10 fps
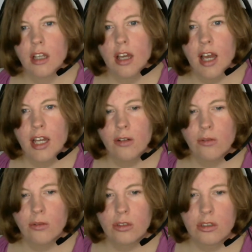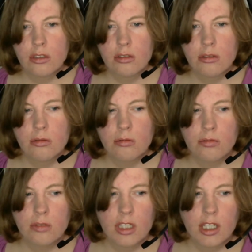I don't do
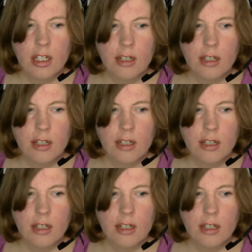the